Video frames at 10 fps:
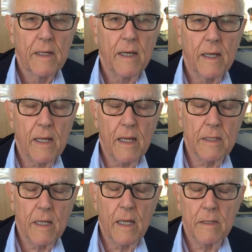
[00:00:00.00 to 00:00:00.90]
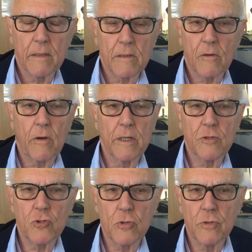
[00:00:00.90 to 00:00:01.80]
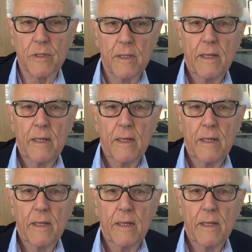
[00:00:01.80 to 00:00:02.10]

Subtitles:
and a great truth.